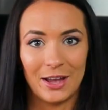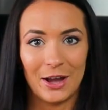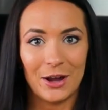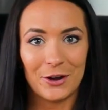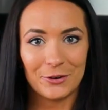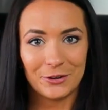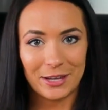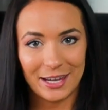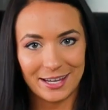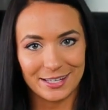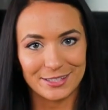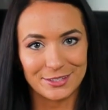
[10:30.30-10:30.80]

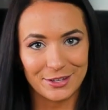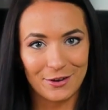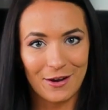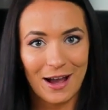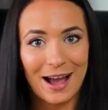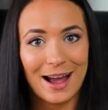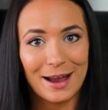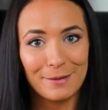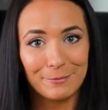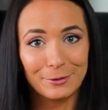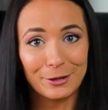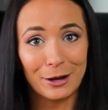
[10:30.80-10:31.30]
Okay, so
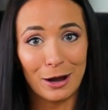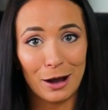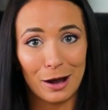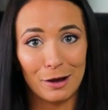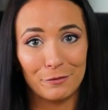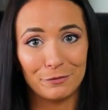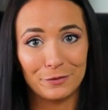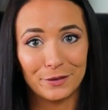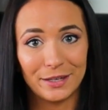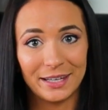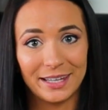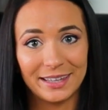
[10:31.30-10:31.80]
I'm
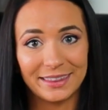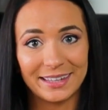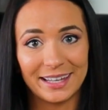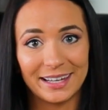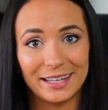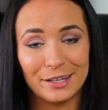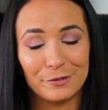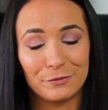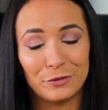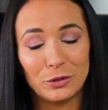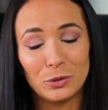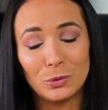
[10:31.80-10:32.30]
confident
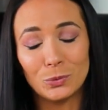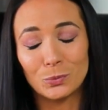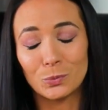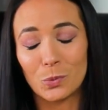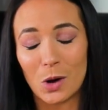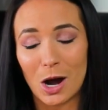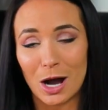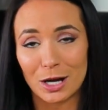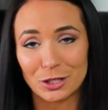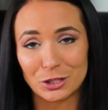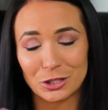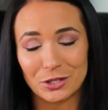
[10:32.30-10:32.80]
that if you
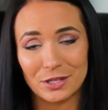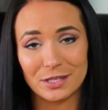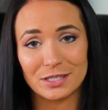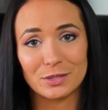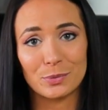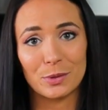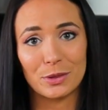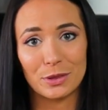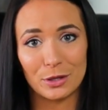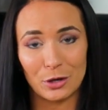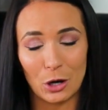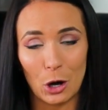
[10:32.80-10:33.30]
watch this
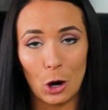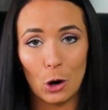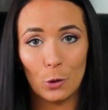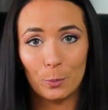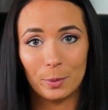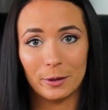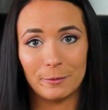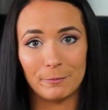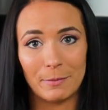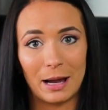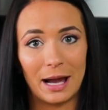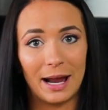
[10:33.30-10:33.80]
with an
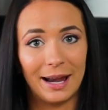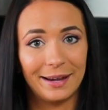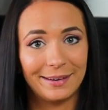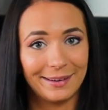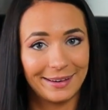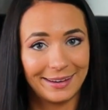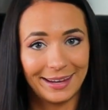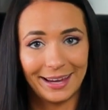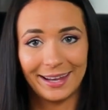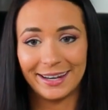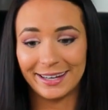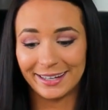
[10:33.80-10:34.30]
open mind
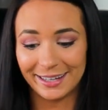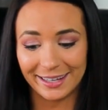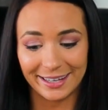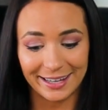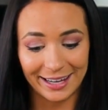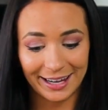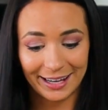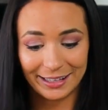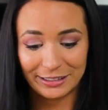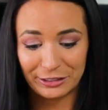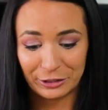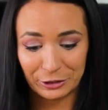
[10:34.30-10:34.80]
again and
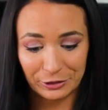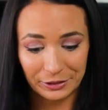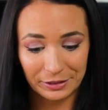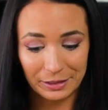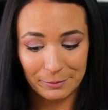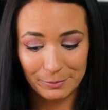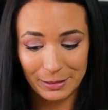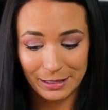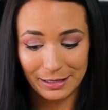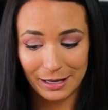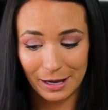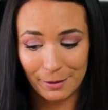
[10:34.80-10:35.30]
again, you're
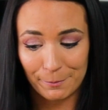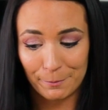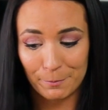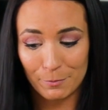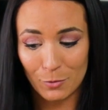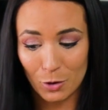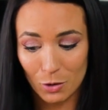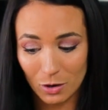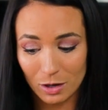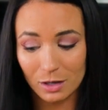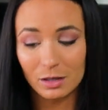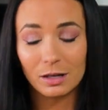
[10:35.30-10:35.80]
gonna become
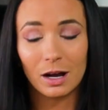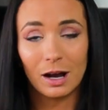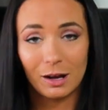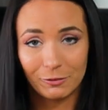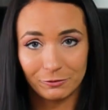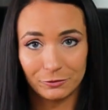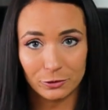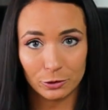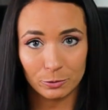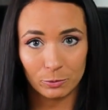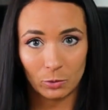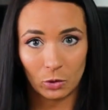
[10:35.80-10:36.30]
more
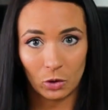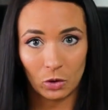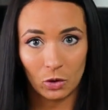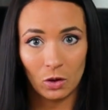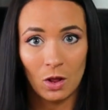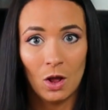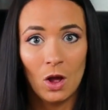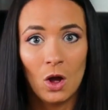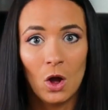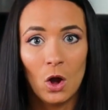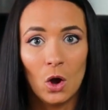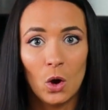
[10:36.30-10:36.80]

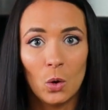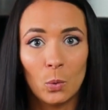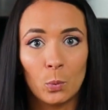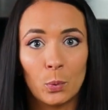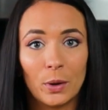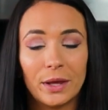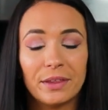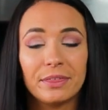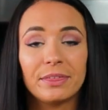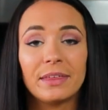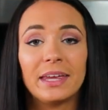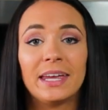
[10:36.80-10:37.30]
comfortable
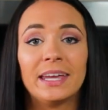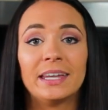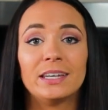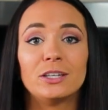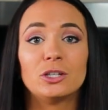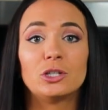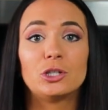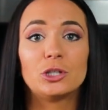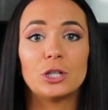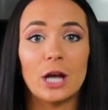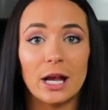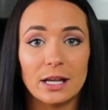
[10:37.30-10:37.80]
with
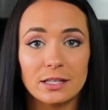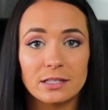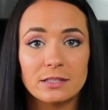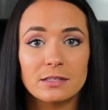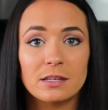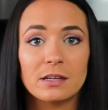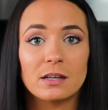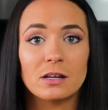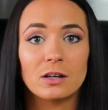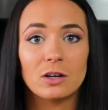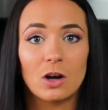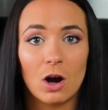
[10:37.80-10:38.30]

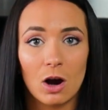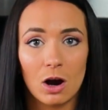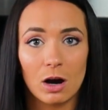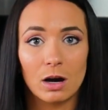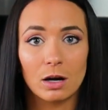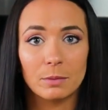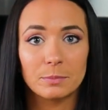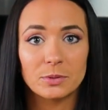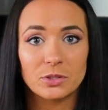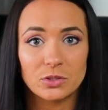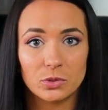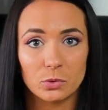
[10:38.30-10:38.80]
ingesting
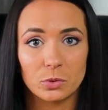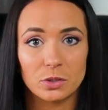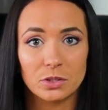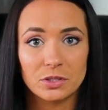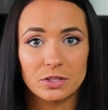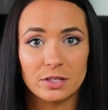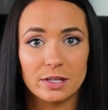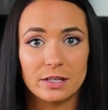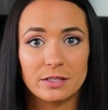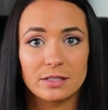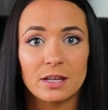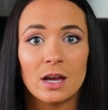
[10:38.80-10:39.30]
carb
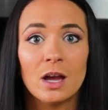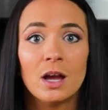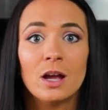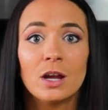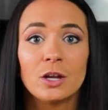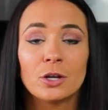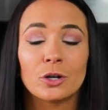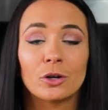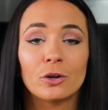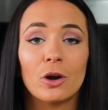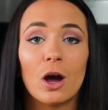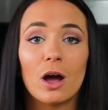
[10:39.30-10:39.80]
sources.
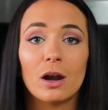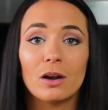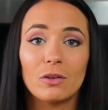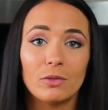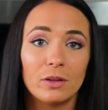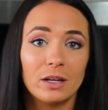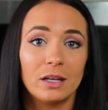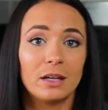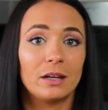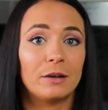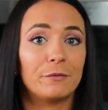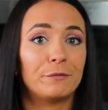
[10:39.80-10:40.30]
You're not
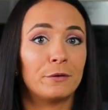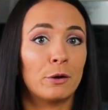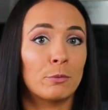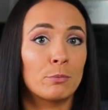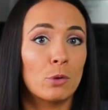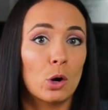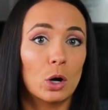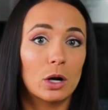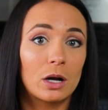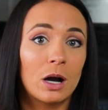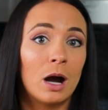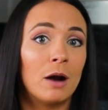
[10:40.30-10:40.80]
only gonna feel
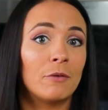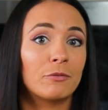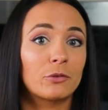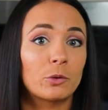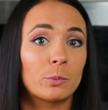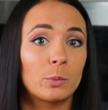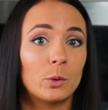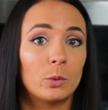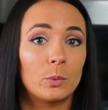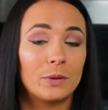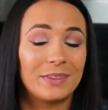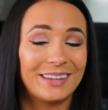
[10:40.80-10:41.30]
more
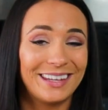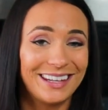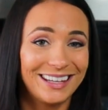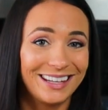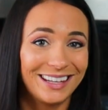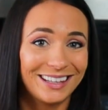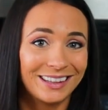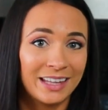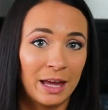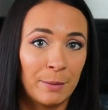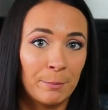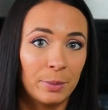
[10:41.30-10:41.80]
comfortable with
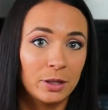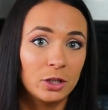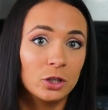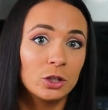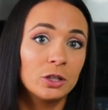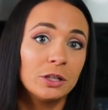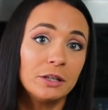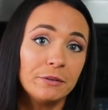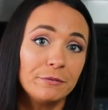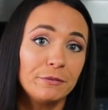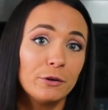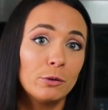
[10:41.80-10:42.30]
eating them, but you're
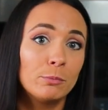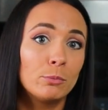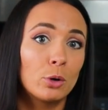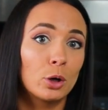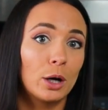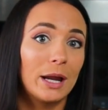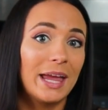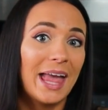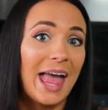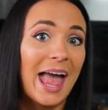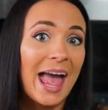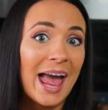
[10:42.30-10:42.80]
gonna feel
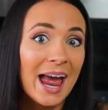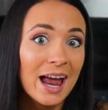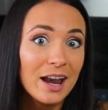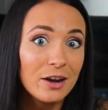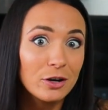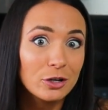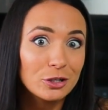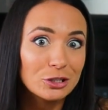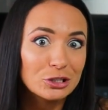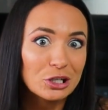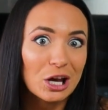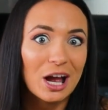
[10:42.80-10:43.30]
more
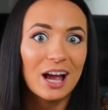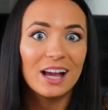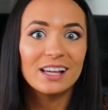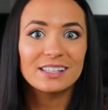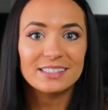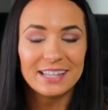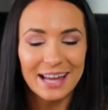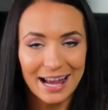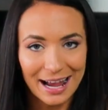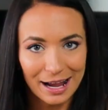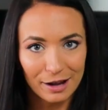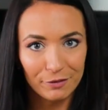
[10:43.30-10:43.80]

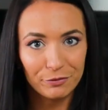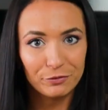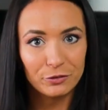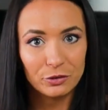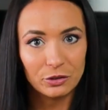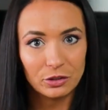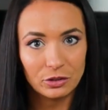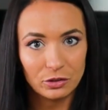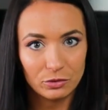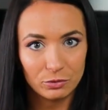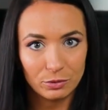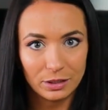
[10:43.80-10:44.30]
energized
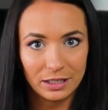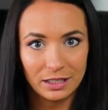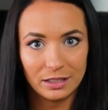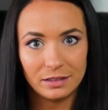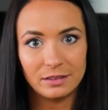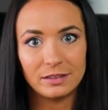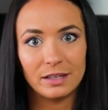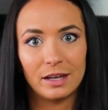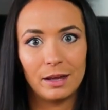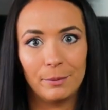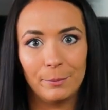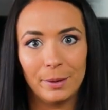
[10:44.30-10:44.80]
after you
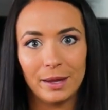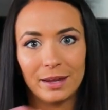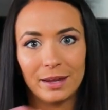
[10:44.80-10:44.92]
eat them.